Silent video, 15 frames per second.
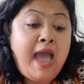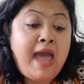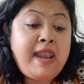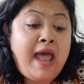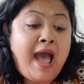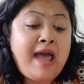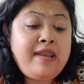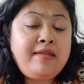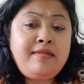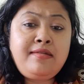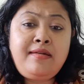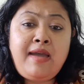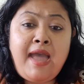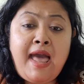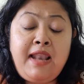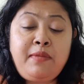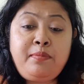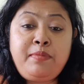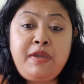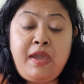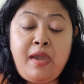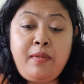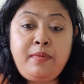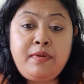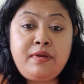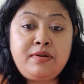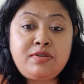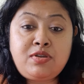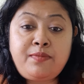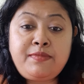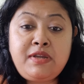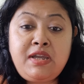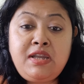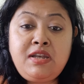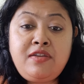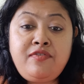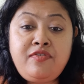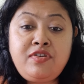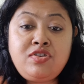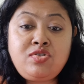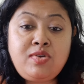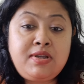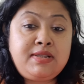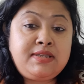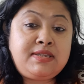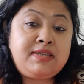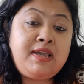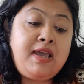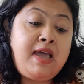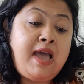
And another health behaviors of the individuals,